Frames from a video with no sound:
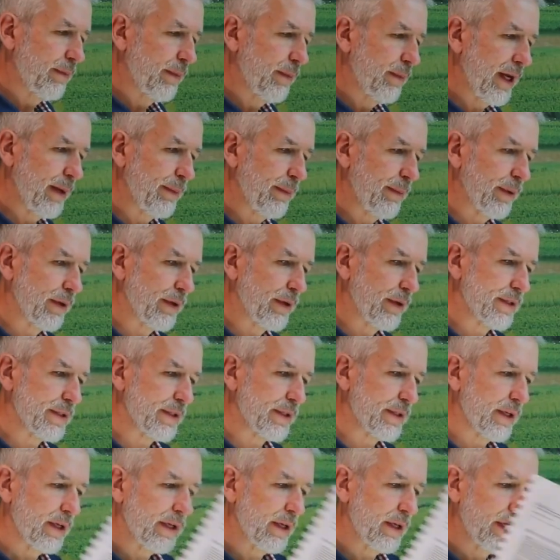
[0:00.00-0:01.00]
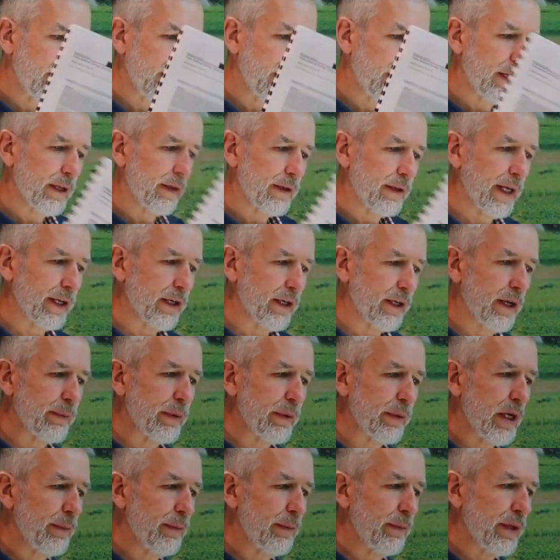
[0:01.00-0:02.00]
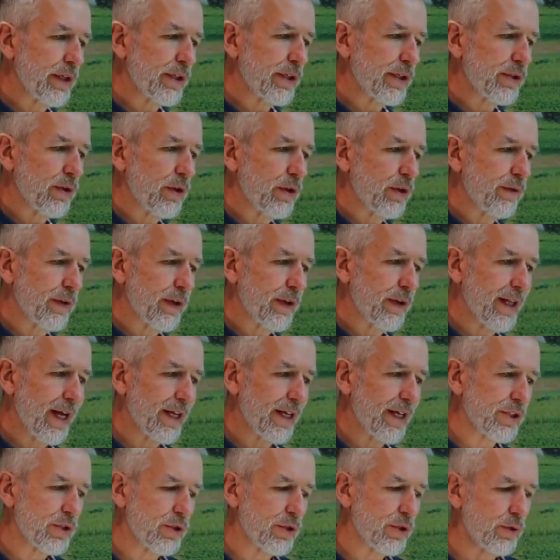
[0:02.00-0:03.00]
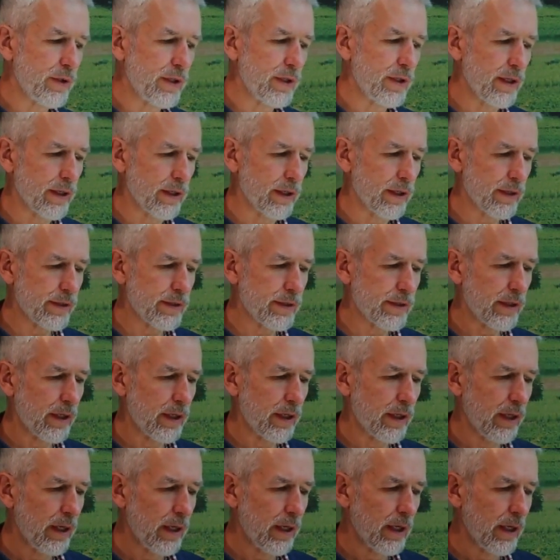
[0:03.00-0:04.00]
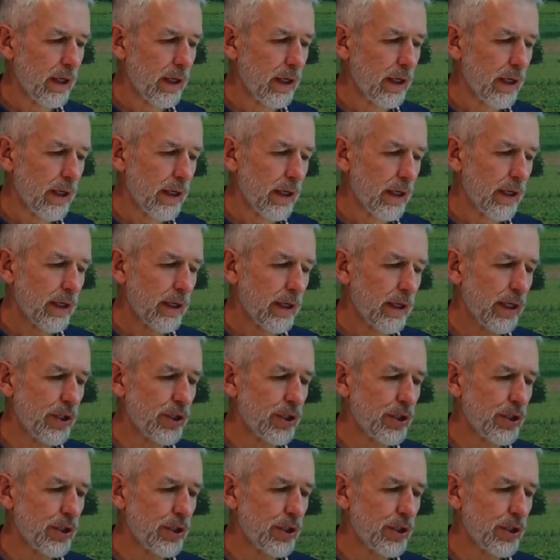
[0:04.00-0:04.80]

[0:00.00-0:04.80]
papers that got published over the last 2 years, he